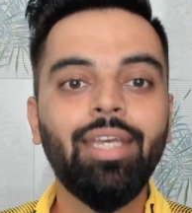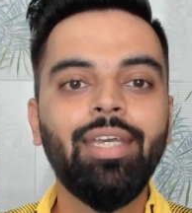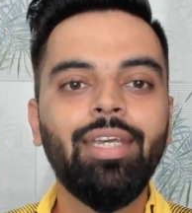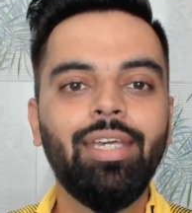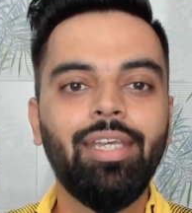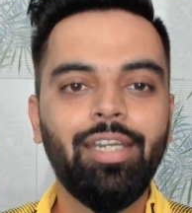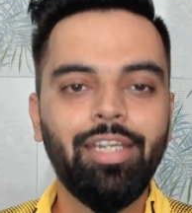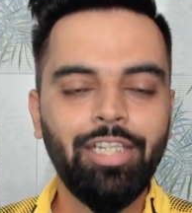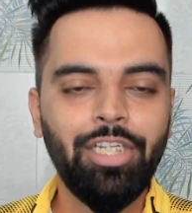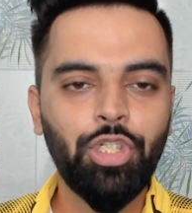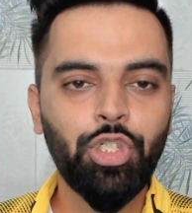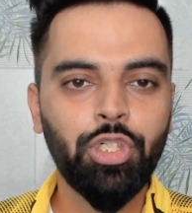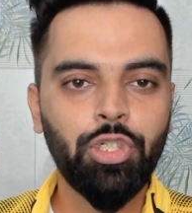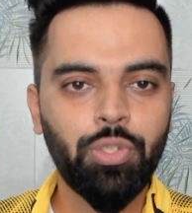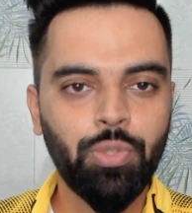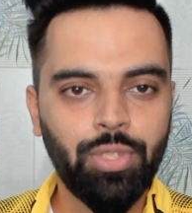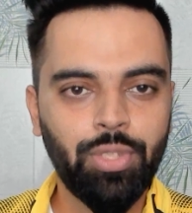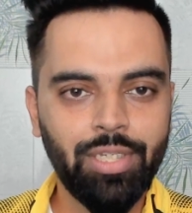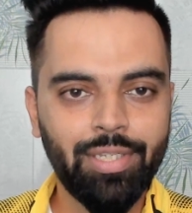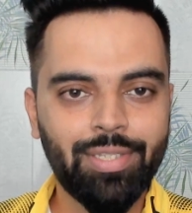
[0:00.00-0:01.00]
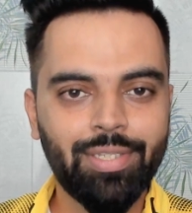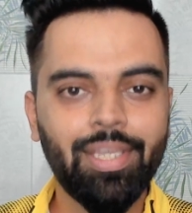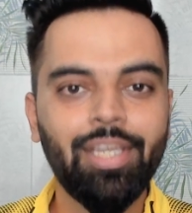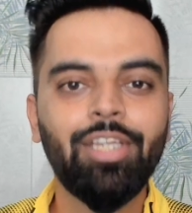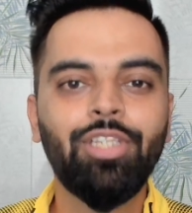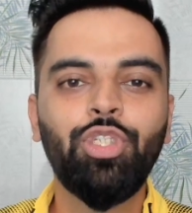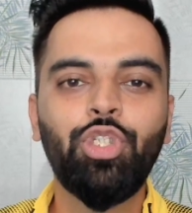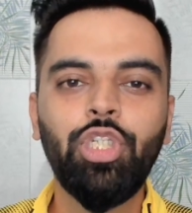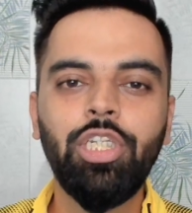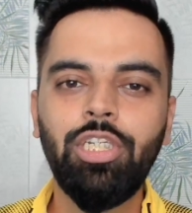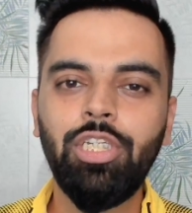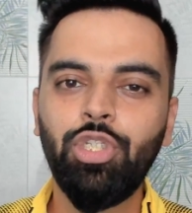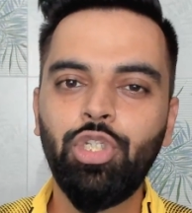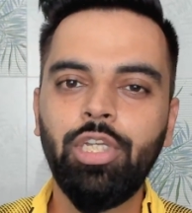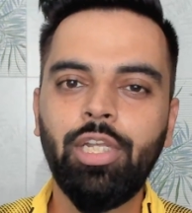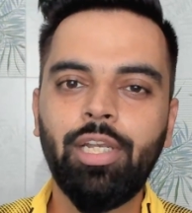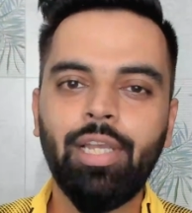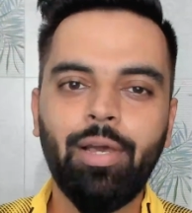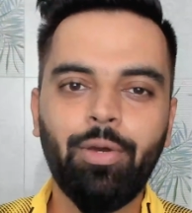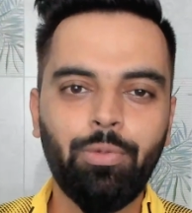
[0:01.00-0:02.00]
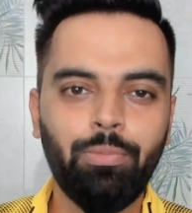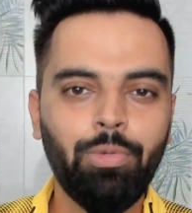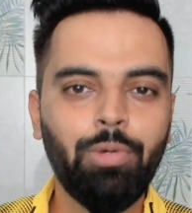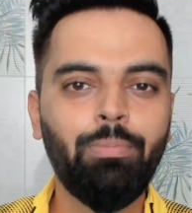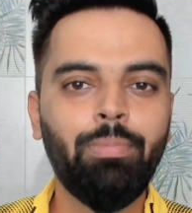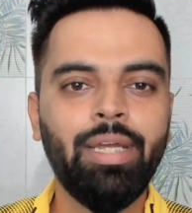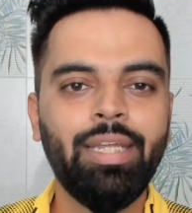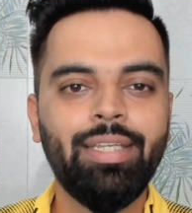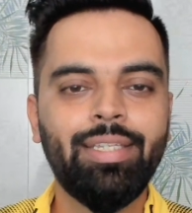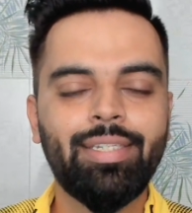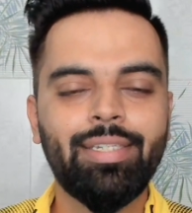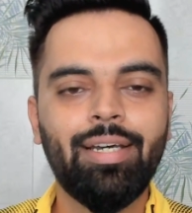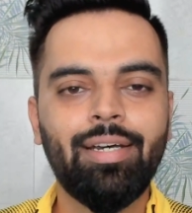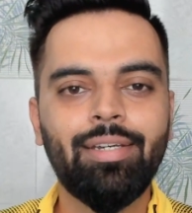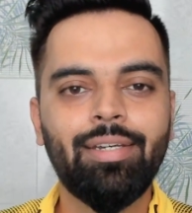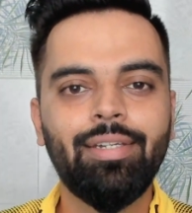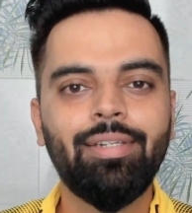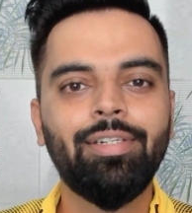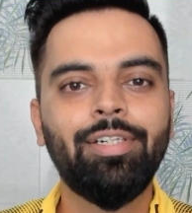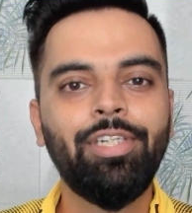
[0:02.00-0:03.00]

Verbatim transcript: In addition to this, GDG Cloud Mumbai started a